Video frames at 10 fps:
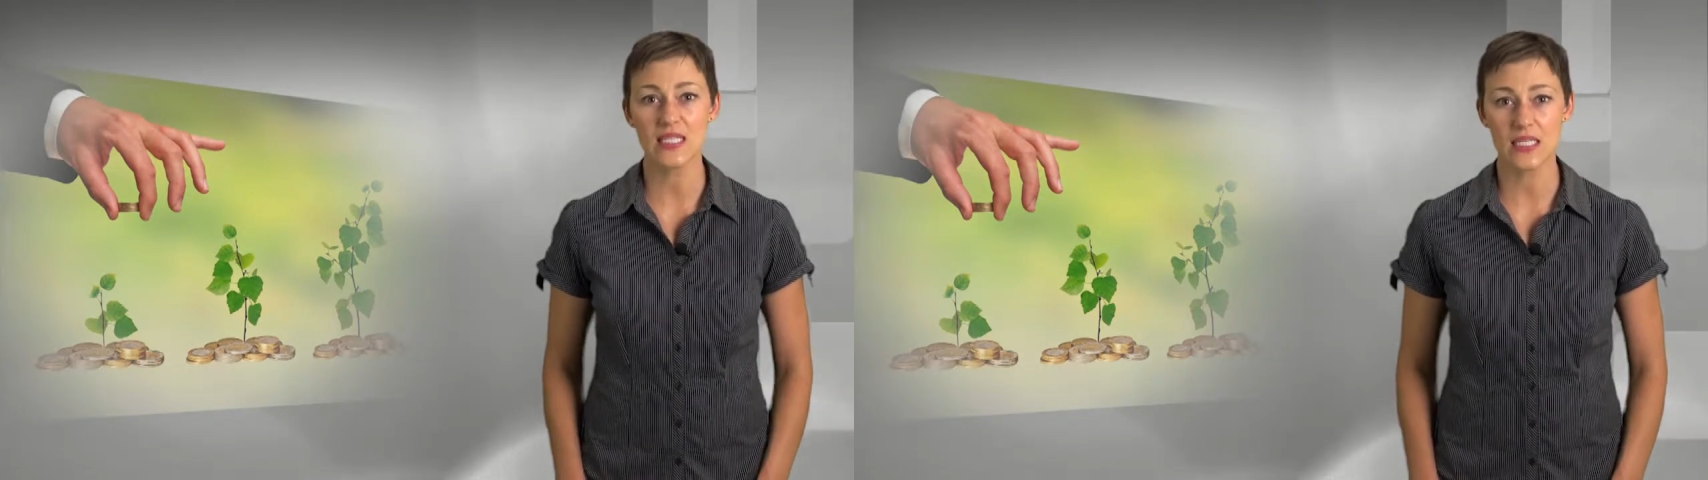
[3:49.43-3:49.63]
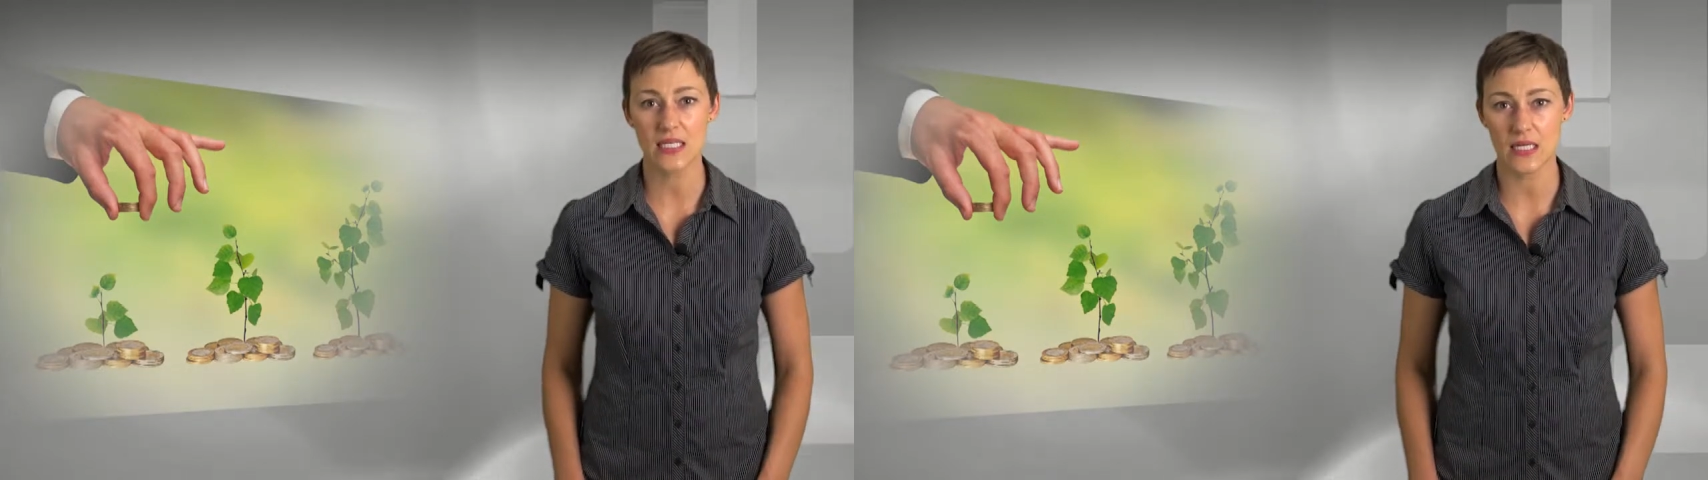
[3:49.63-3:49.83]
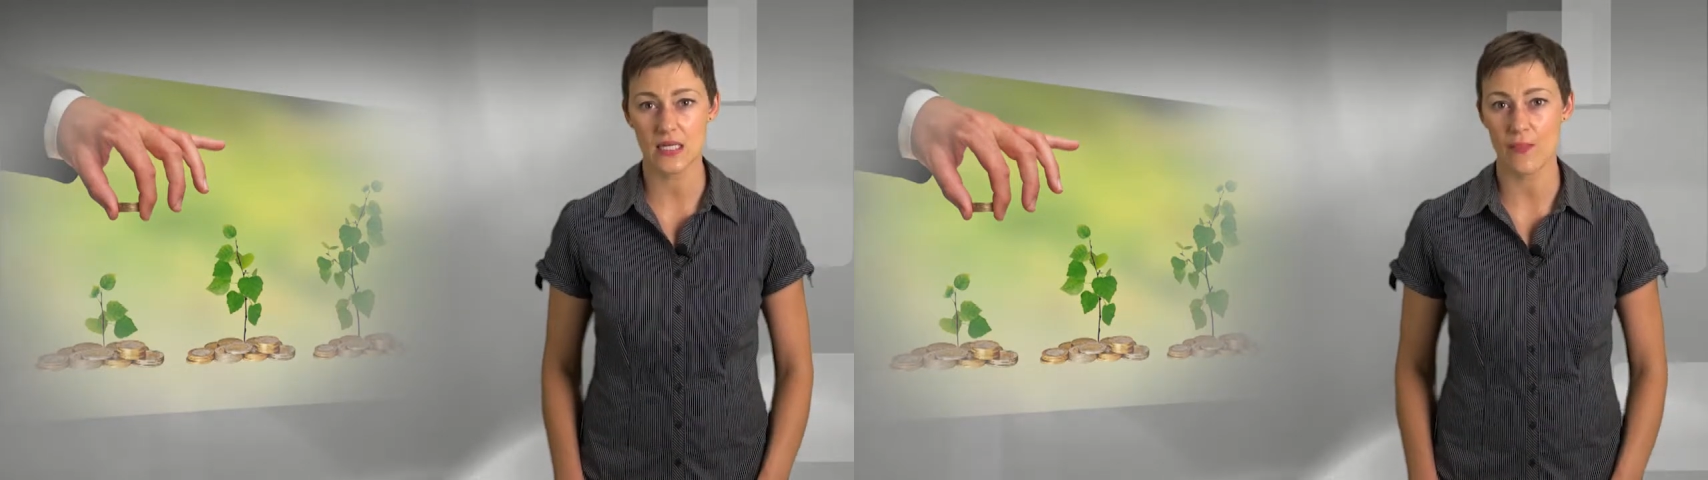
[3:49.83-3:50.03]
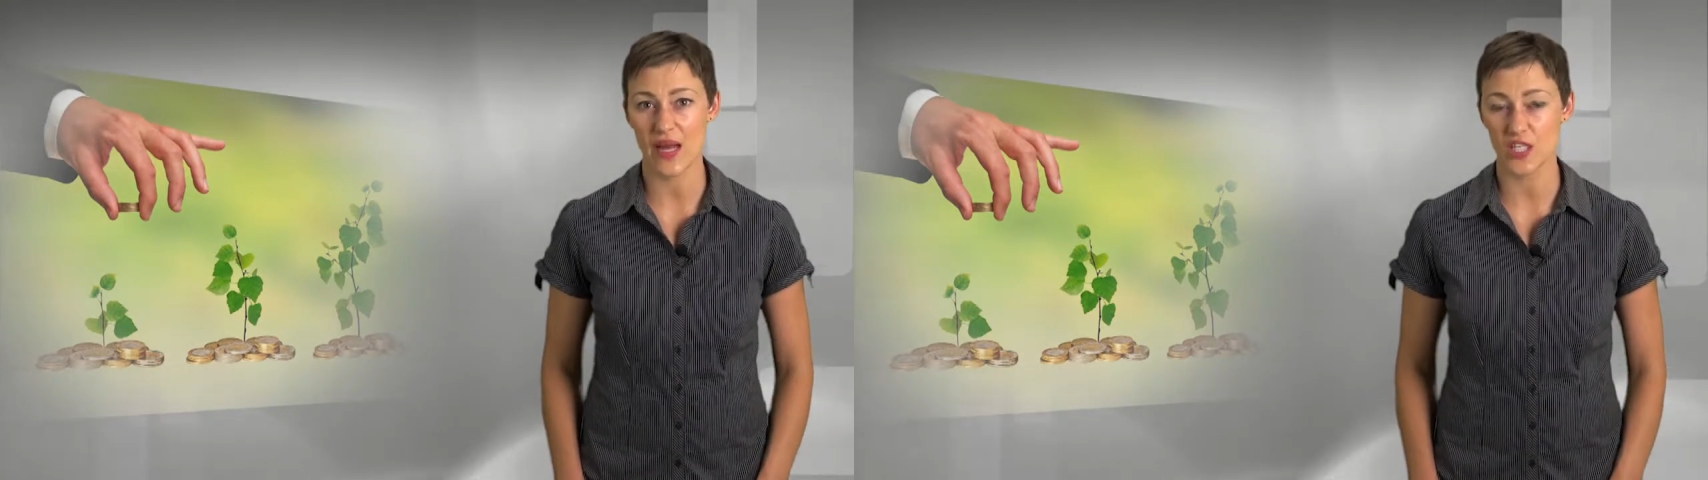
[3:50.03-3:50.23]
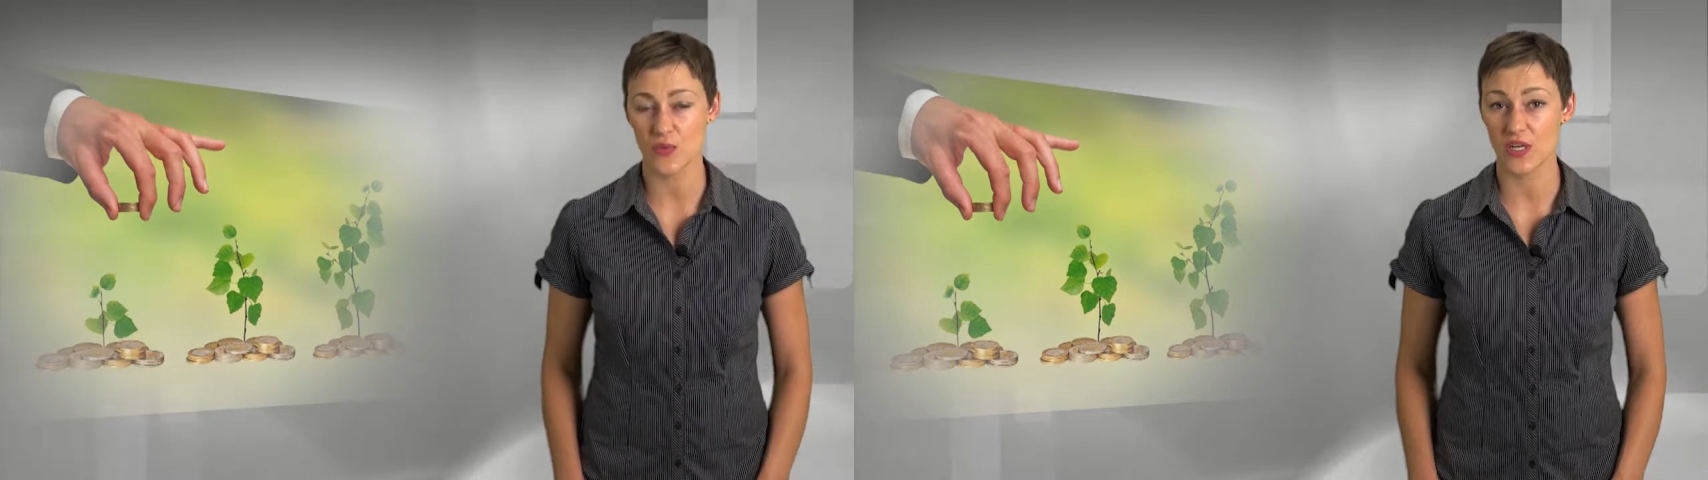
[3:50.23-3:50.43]
consider the
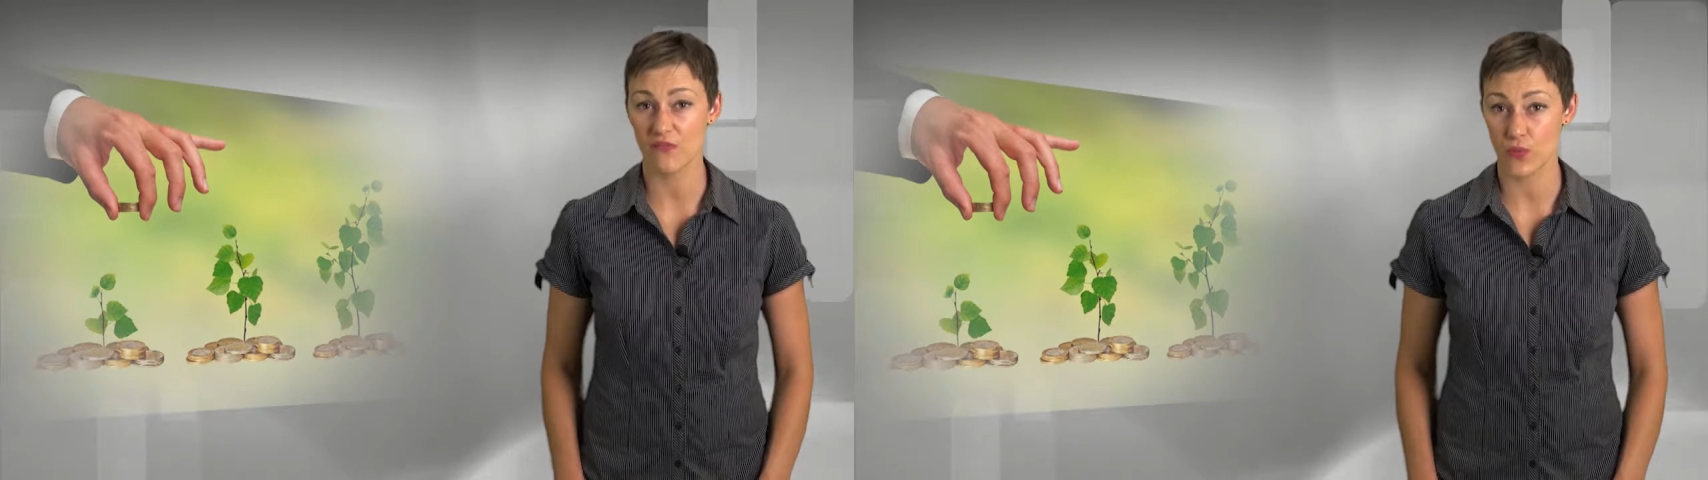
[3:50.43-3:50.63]
management of a